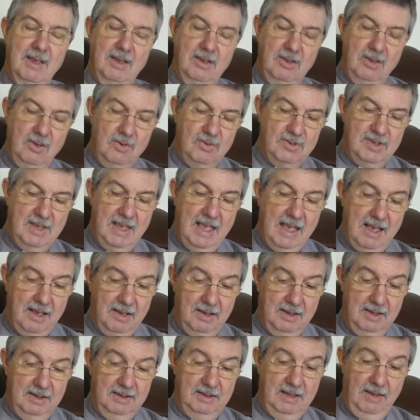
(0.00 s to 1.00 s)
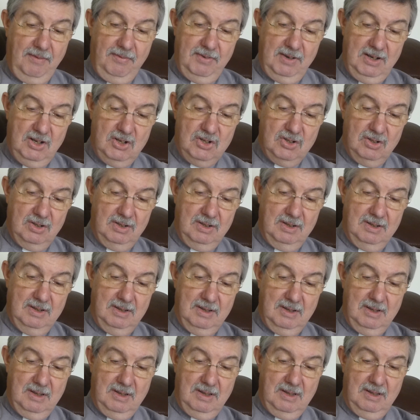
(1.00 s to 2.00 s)
Using our
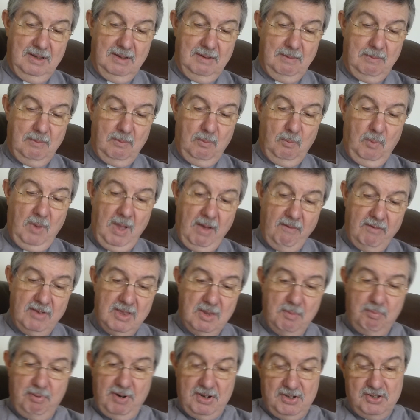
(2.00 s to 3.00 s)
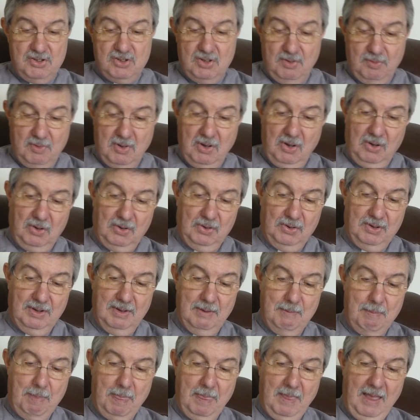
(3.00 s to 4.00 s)
definition, we are in the presence of God,
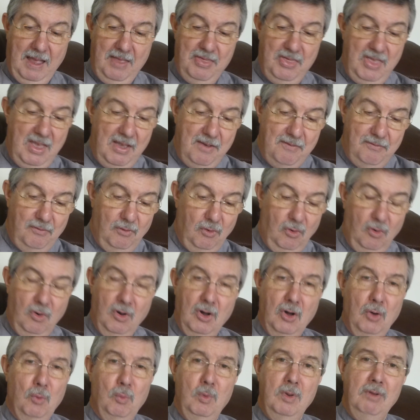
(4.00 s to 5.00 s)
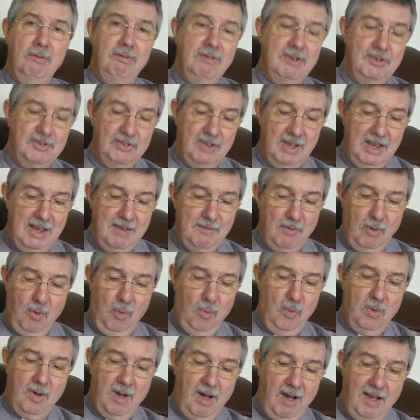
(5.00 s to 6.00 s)
and therefore will receive
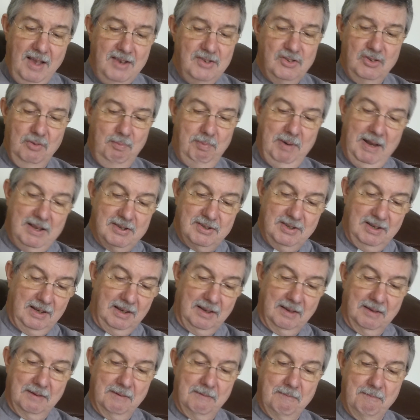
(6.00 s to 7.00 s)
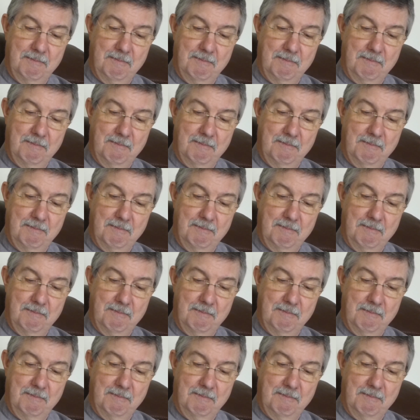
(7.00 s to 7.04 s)
all kinds of blessing.